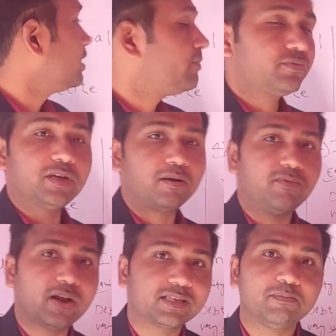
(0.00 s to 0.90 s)
if so,
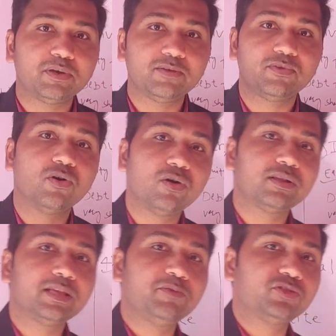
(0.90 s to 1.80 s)
for example, if you
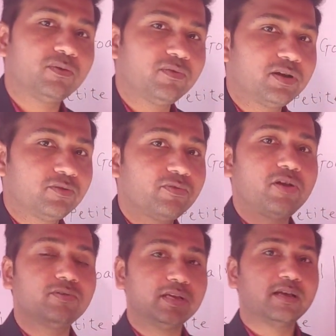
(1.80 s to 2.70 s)
hold the mutual fund, if
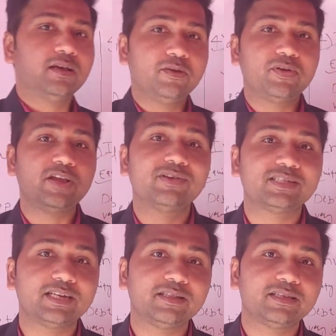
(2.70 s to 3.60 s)
you are
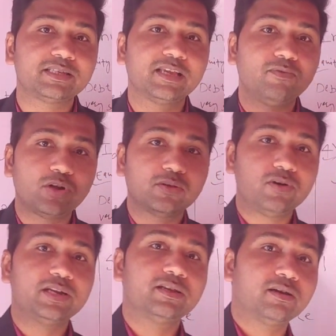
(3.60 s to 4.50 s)
invested in the scheme for the
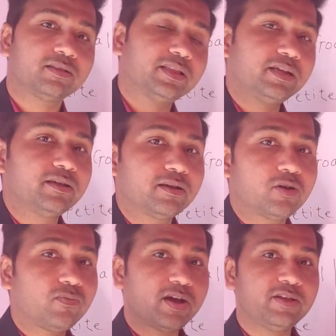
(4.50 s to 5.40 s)
1 year, 3 year,
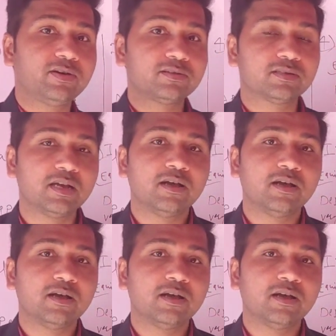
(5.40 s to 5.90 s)
or 5 years,